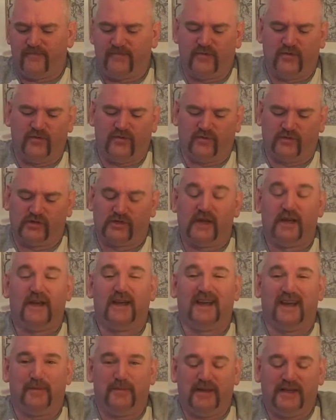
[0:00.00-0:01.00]
Who knows?
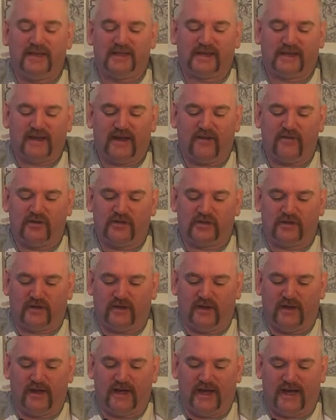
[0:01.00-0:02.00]
It means
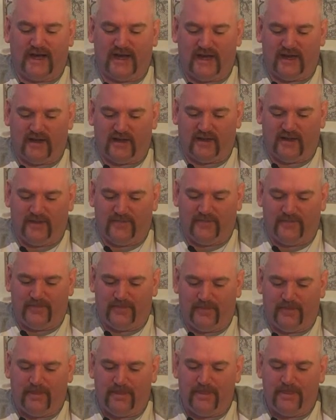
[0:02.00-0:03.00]
council isle.
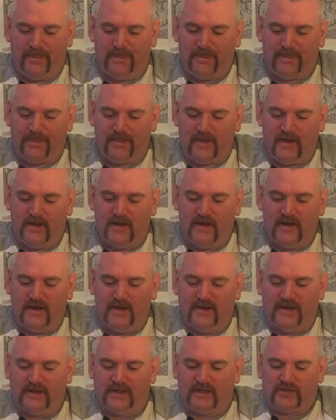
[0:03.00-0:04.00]

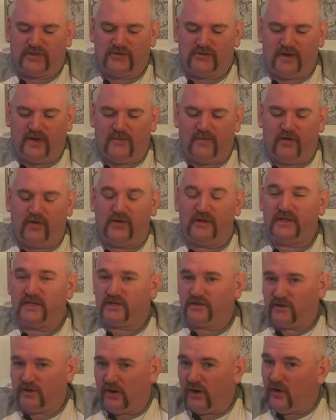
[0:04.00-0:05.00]
So apologies
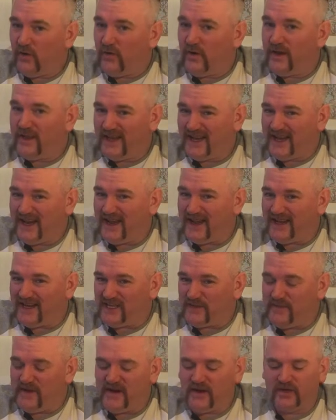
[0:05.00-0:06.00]
to all the Gaelic
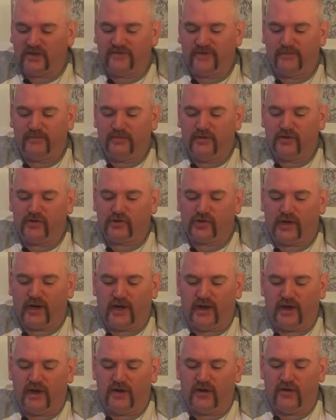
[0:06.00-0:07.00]
speakers for
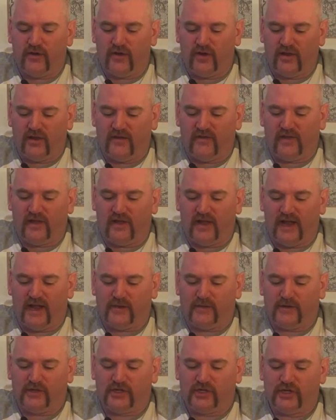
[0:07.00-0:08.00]
butchering your lovely
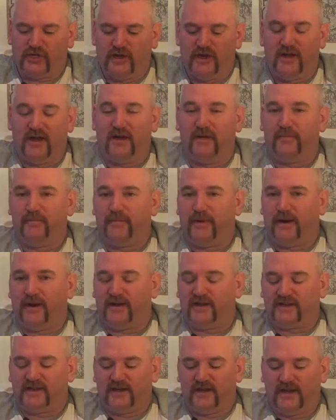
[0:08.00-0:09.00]
language,
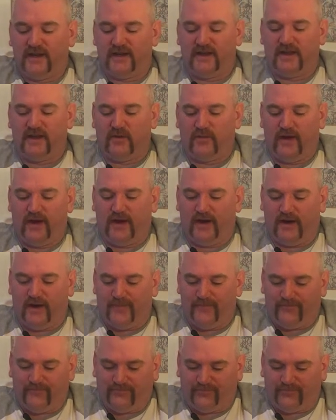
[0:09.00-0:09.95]
but there we are.